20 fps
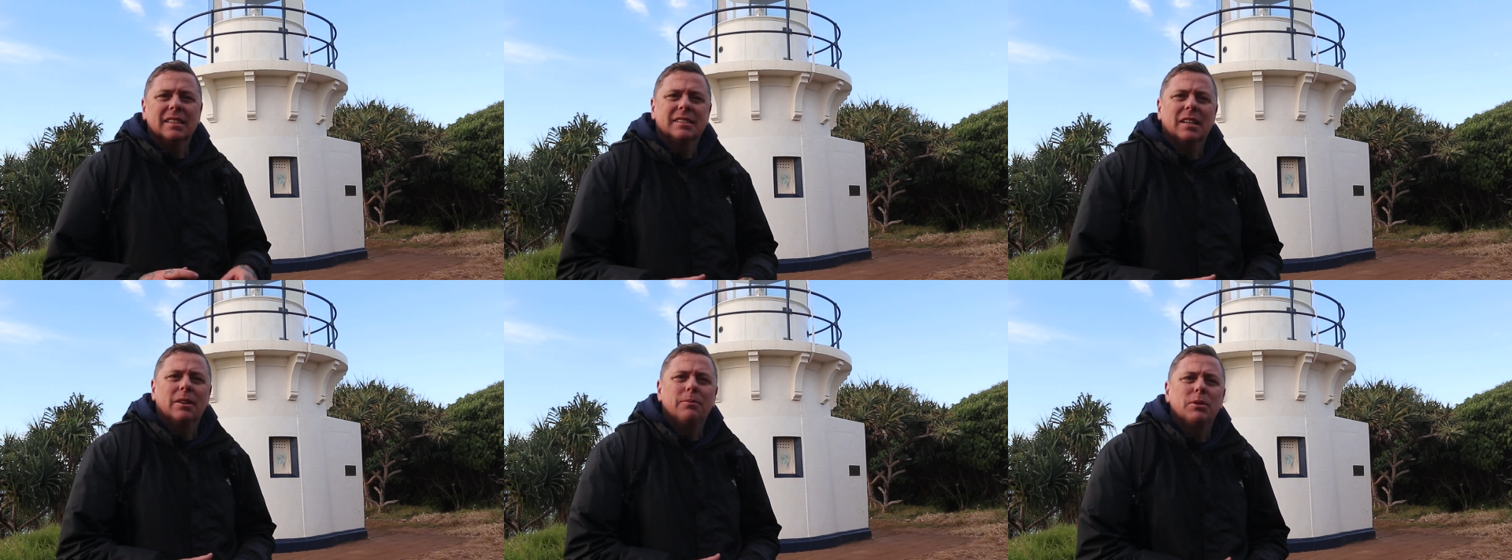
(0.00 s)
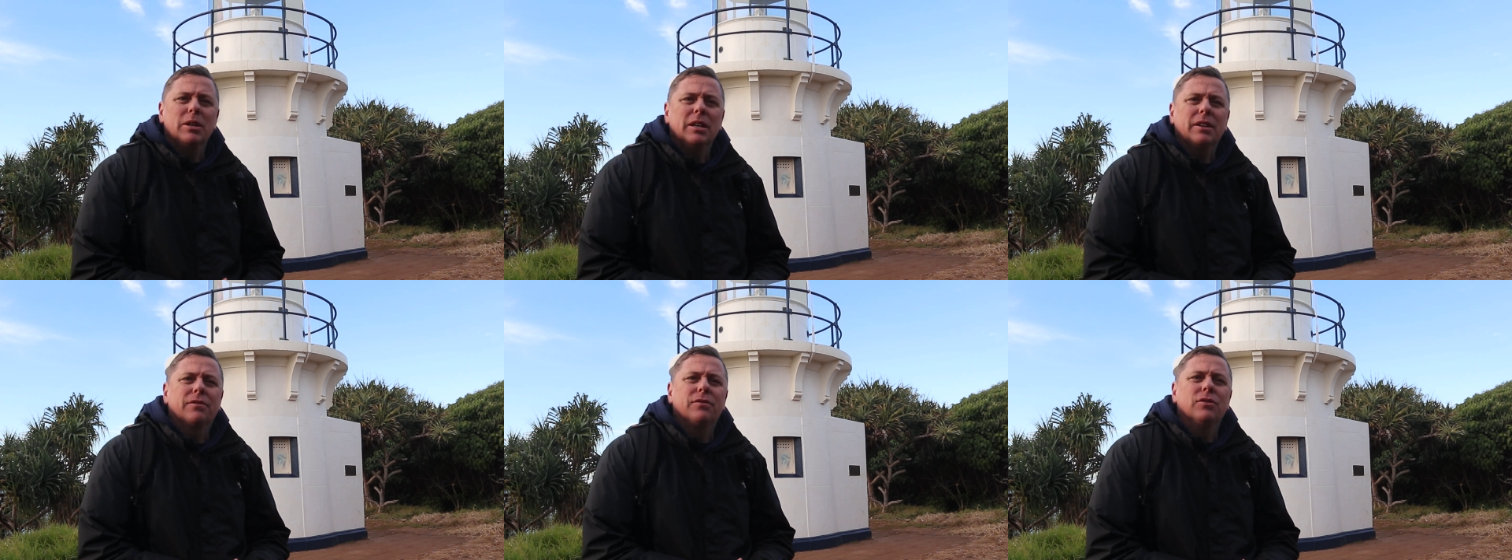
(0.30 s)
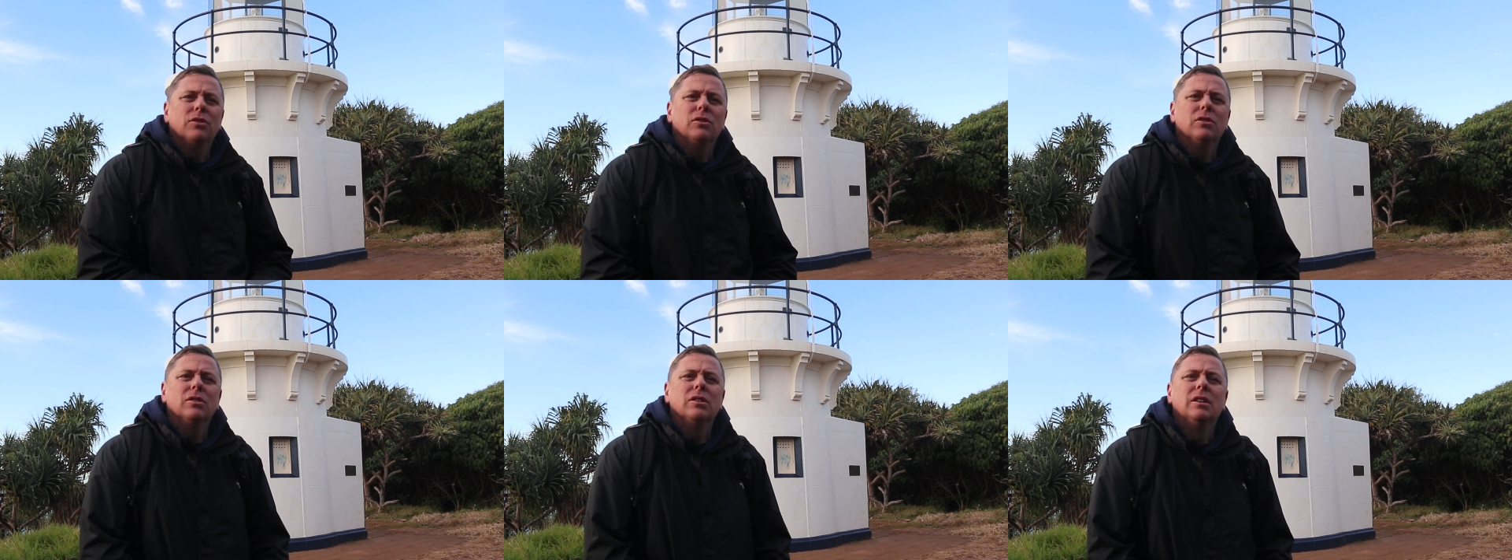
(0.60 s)
subject
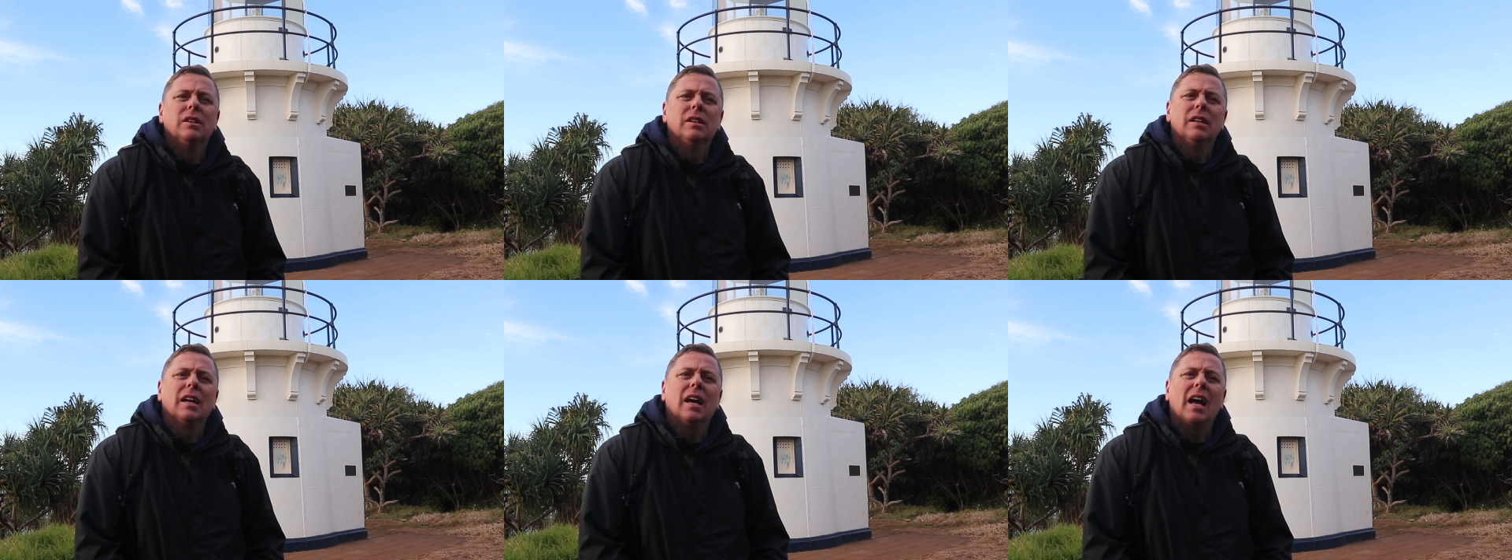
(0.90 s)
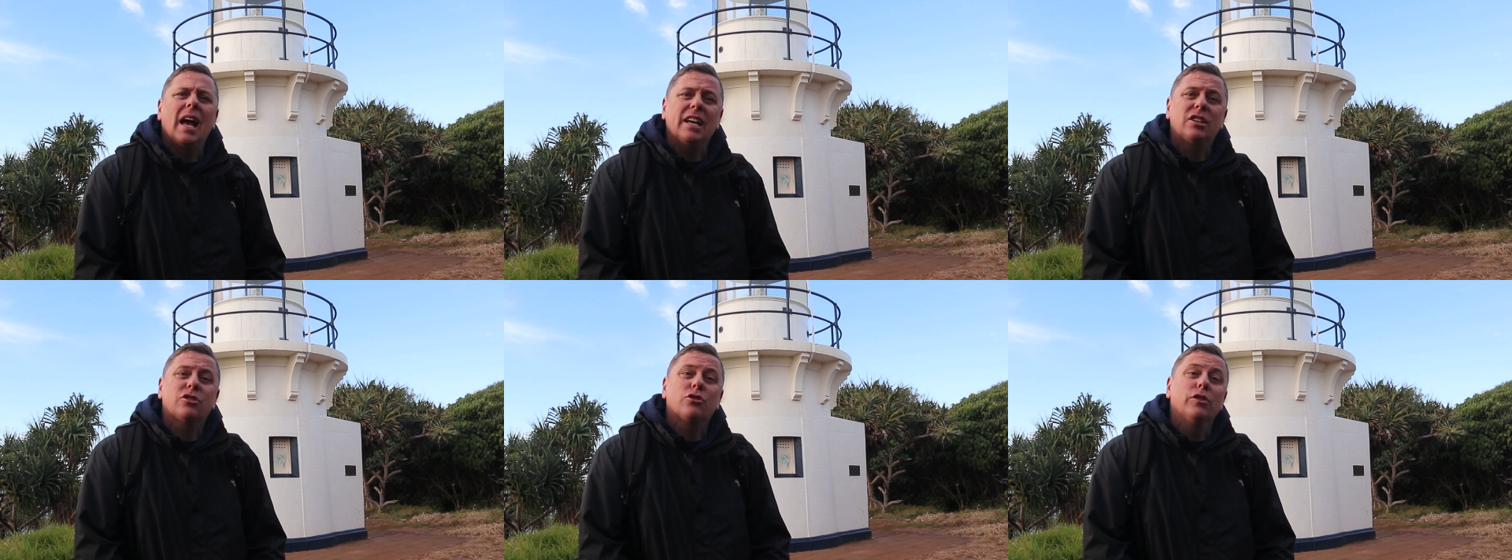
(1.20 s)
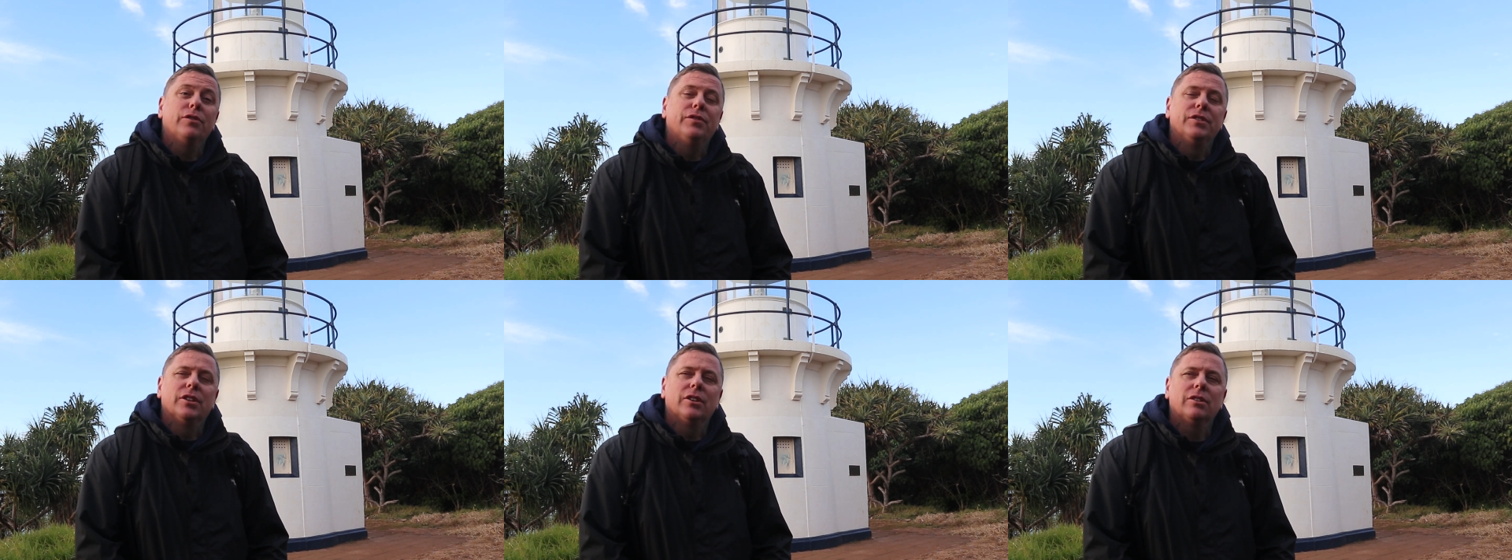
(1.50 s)
for
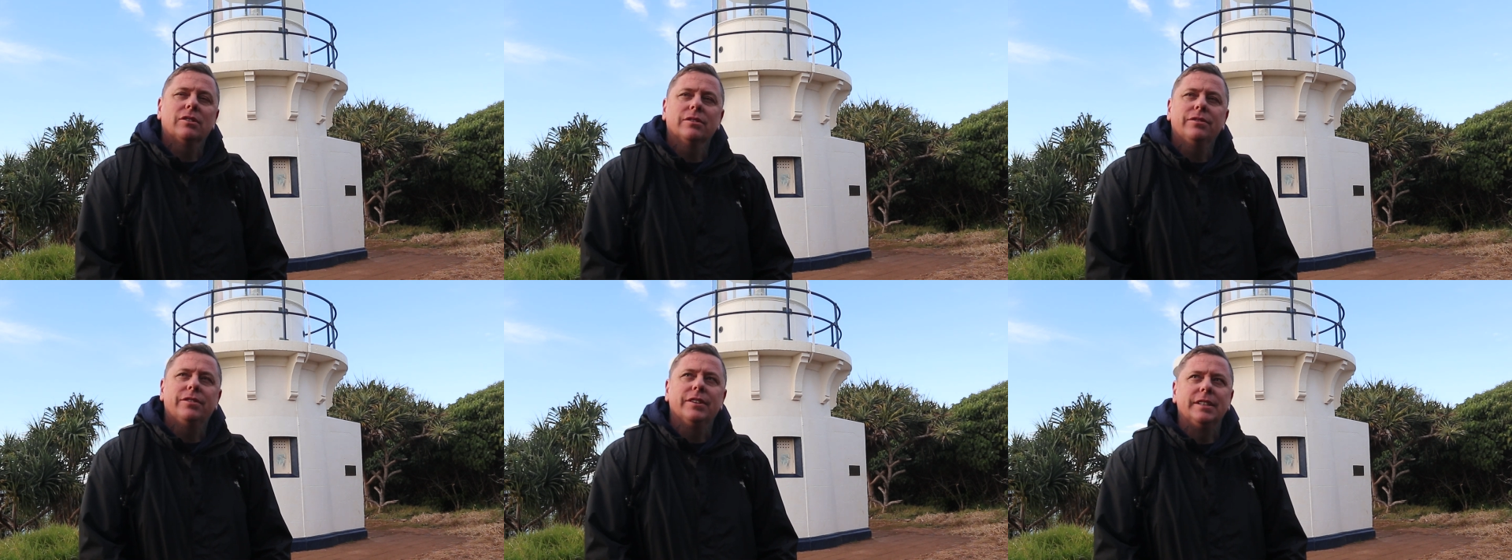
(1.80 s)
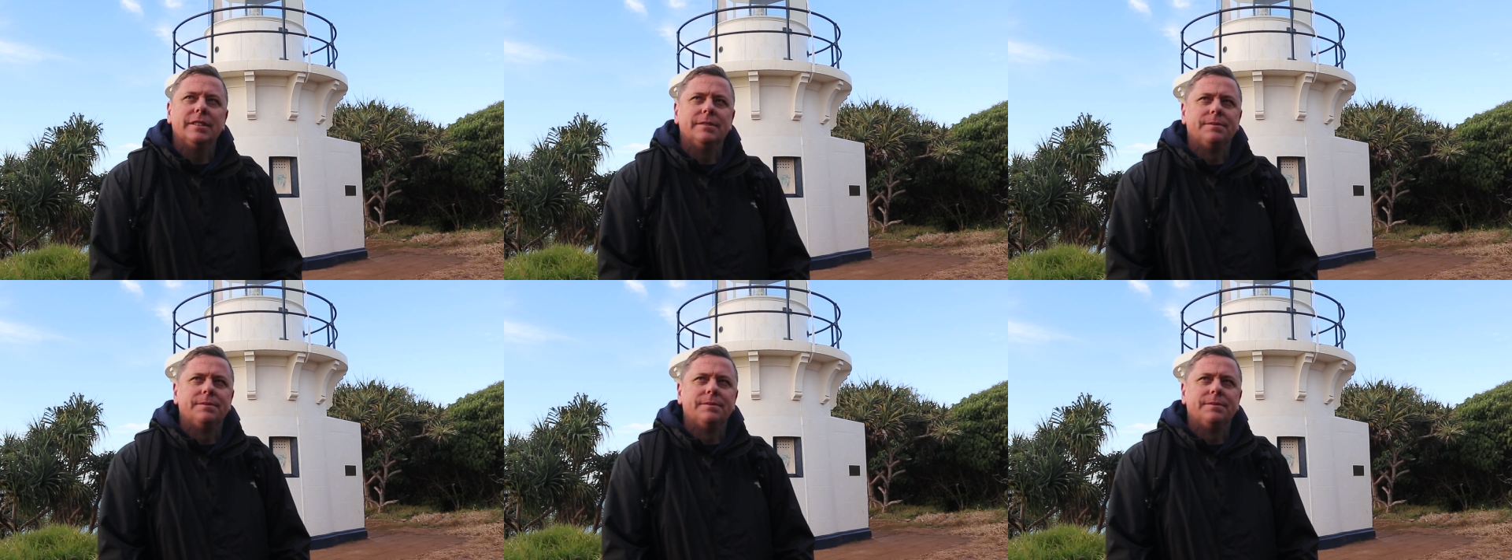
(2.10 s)
astrophotography.